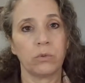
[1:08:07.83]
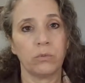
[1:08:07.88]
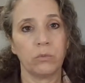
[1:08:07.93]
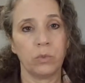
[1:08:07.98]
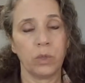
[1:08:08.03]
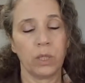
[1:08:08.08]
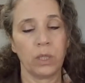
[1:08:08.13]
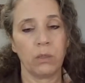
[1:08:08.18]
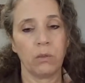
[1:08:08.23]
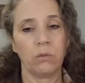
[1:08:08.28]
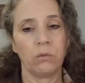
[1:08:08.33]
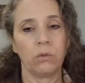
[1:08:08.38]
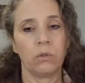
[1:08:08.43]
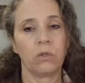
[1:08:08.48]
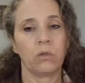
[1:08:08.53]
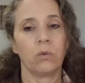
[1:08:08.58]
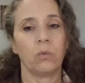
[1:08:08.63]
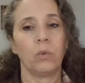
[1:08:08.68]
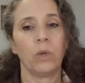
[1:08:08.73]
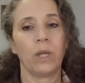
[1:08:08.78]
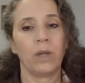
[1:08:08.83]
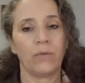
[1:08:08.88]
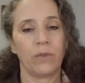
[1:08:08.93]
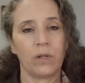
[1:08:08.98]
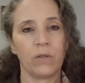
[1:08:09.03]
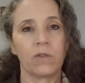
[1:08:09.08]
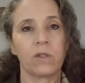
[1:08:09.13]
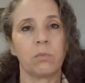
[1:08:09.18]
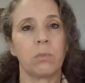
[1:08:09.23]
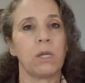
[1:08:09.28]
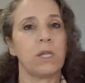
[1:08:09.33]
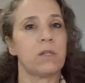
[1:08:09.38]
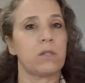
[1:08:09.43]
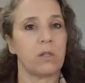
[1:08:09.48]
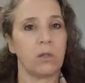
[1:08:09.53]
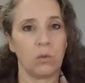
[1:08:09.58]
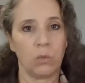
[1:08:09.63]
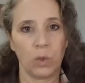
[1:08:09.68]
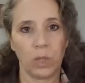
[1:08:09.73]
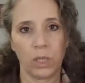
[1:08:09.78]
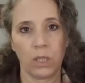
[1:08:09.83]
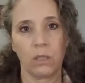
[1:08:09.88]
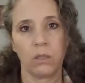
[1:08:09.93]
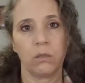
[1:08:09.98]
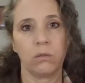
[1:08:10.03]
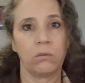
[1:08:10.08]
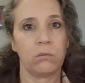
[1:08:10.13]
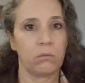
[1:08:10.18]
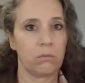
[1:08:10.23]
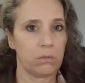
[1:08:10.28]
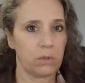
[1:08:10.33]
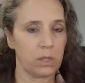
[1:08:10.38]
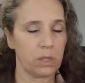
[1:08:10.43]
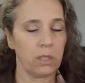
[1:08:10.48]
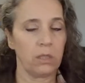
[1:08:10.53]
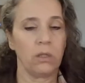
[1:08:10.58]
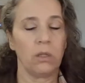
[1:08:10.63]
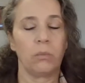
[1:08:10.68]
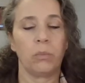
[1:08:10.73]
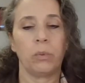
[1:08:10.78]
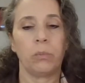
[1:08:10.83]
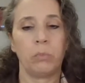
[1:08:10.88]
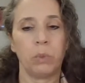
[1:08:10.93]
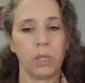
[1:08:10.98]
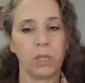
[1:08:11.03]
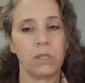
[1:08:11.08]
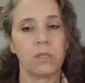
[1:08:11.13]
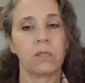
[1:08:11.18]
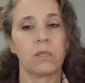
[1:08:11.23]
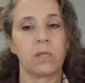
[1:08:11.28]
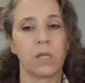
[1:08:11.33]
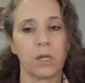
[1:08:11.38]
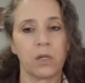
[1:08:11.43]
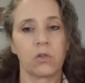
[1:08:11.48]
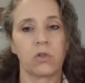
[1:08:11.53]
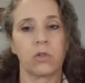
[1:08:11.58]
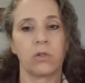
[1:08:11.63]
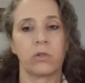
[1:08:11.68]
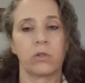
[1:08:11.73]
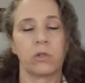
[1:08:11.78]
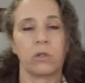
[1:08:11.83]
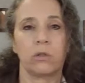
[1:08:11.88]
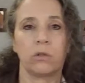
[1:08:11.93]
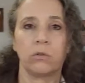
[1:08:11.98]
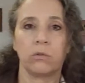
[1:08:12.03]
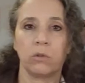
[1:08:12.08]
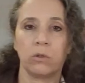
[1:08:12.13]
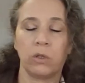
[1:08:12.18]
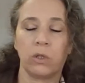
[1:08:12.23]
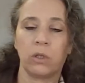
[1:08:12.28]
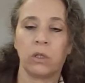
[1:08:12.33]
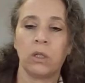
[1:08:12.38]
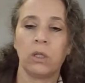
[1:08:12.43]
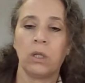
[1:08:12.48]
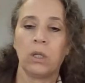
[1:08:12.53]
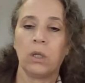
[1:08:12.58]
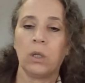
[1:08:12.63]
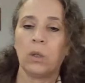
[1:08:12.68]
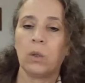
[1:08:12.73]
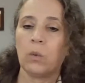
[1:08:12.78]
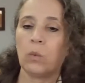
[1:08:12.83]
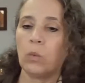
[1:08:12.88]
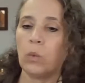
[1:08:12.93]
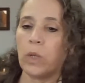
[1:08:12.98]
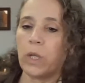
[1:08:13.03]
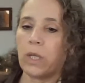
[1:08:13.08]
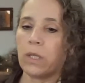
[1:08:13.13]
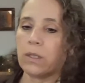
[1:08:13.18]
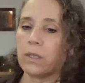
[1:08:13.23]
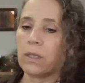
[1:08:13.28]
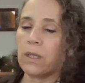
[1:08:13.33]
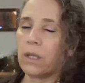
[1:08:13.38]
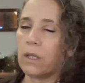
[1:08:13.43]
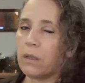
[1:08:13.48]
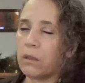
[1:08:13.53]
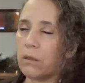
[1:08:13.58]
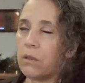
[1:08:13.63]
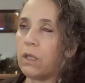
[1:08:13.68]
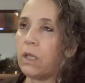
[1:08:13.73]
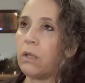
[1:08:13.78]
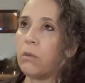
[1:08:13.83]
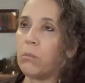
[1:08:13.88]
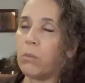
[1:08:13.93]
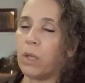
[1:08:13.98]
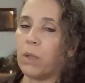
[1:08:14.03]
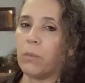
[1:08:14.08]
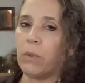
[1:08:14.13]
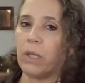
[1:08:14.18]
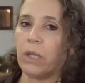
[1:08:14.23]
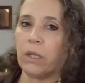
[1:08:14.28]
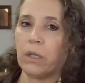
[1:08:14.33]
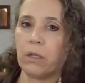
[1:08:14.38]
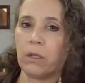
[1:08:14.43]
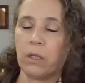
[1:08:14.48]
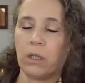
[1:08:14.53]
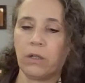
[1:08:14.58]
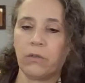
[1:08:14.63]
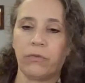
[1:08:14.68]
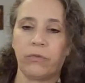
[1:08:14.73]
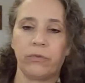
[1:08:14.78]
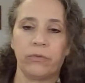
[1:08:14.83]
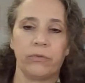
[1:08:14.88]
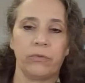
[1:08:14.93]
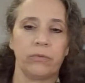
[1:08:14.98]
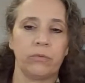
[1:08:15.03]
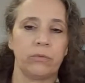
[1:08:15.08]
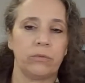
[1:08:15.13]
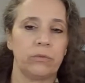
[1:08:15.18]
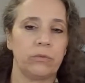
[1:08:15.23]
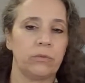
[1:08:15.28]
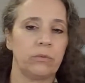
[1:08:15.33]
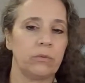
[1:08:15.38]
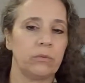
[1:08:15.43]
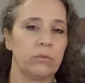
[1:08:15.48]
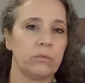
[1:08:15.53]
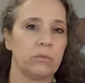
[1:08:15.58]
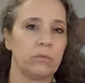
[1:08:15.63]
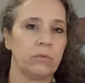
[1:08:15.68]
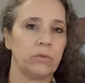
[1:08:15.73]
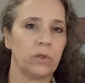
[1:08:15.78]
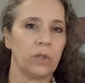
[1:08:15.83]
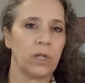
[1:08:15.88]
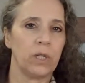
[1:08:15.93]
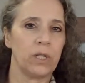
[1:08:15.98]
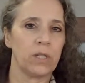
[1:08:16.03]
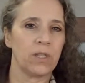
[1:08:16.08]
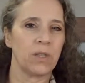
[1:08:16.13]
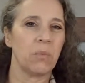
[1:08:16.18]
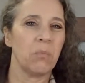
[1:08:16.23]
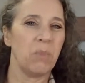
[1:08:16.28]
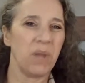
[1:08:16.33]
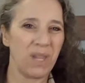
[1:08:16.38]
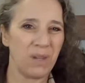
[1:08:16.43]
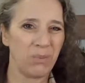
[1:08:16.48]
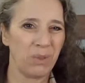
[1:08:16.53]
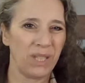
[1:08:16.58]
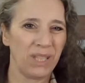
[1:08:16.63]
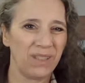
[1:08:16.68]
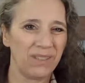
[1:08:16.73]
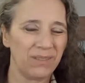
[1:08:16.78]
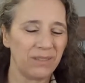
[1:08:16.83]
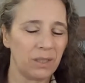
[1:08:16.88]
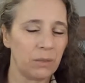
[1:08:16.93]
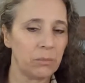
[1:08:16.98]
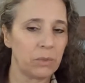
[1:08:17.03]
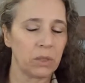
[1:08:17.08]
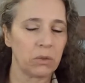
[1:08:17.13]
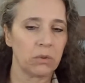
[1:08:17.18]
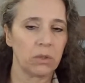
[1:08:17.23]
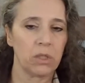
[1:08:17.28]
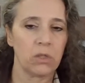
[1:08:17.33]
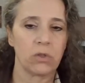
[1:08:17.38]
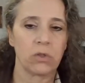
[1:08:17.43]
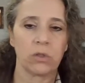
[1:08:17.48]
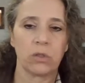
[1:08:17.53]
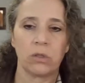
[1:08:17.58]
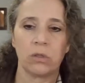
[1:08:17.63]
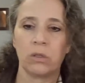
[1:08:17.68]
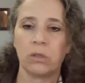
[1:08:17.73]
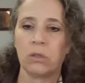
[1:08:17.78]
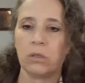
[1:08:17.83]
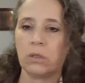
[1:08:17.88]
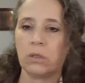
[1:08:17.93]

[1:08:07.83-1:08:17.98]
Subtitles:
We have enough space there. We can till up a big section and start growing wheat, and I think maybe get enough for us. Maybe, I'm not really sure.